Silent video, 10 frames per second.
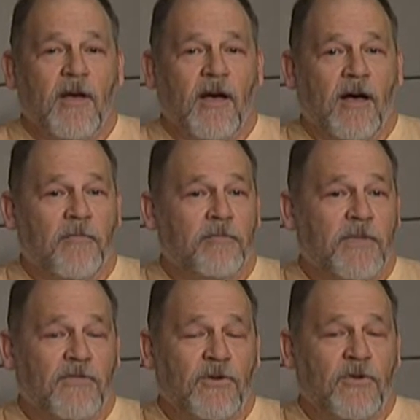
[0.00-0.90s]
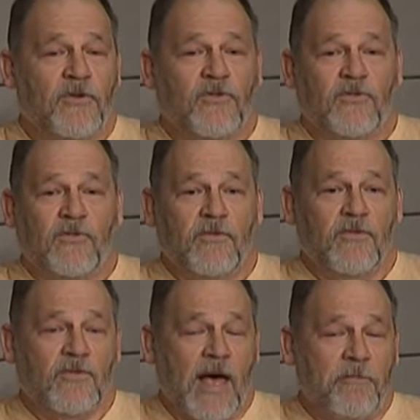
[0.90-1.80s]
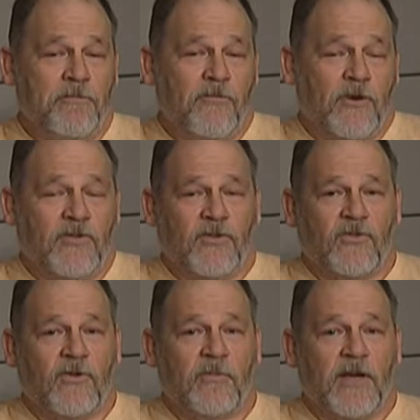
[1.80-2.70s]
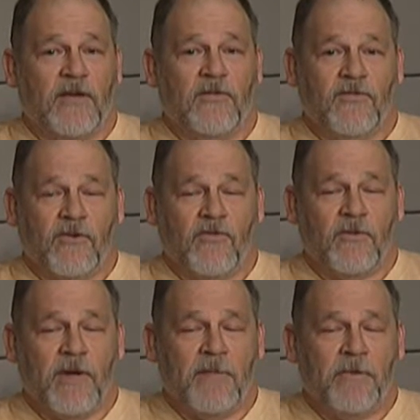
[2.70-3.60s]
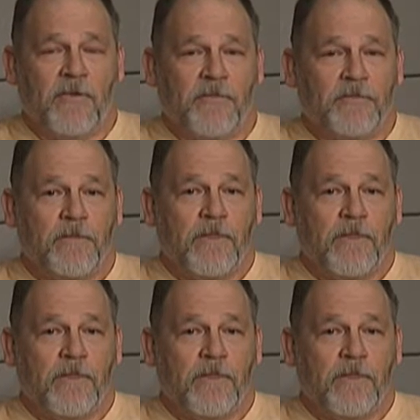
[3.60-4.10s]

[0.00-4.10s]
Um, if you use sap, for instance, from a silver maple,